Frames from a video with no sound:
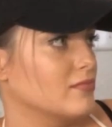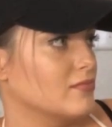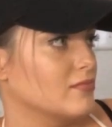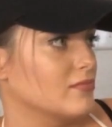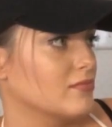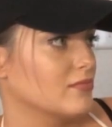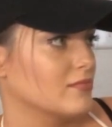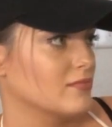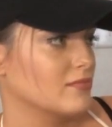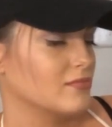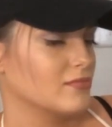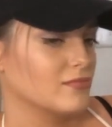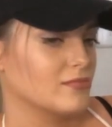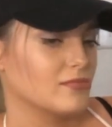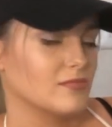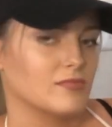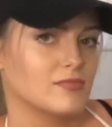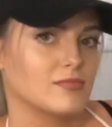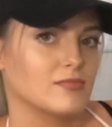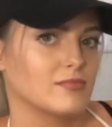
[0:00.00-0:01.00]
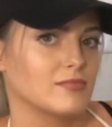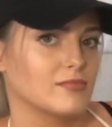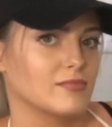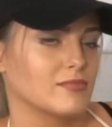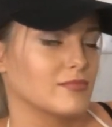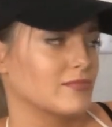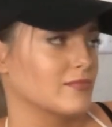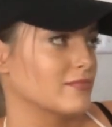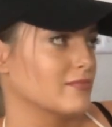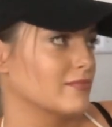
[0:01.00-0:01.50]

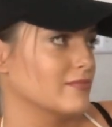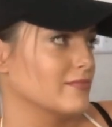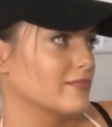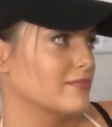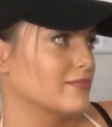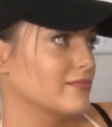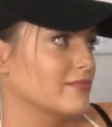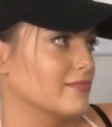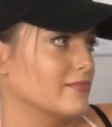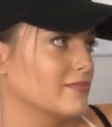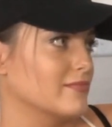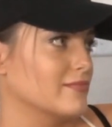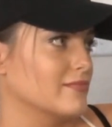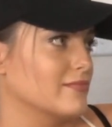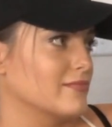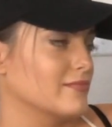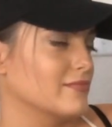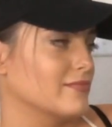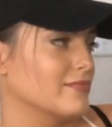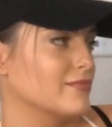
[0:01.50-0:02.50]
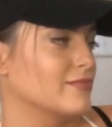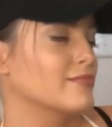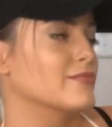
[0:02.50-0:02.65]
This person isn't speaking.